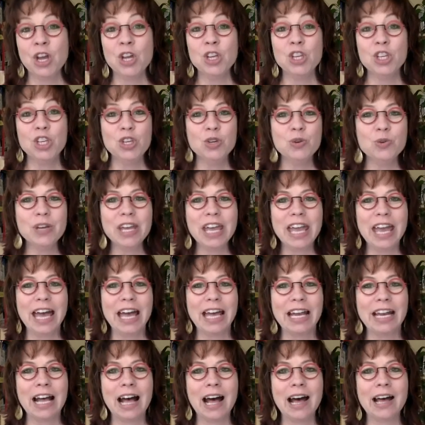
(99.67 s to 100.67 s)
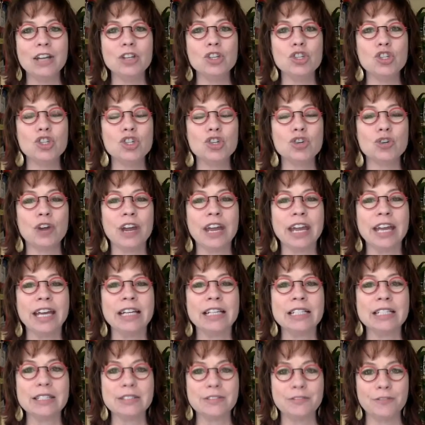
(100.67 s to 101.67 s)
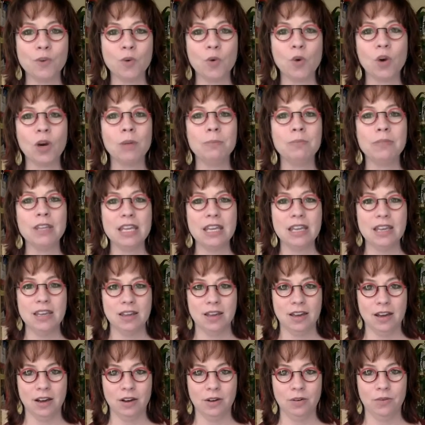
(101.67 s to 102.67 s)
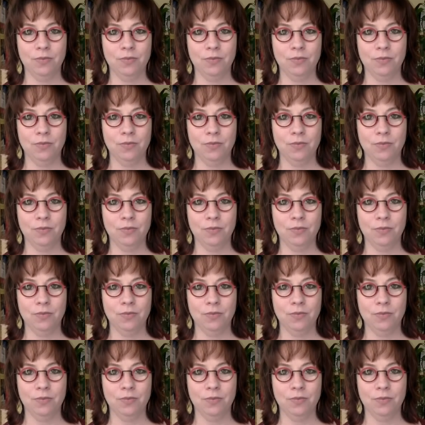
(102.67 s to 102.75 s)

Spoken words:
You cannot transform the ego.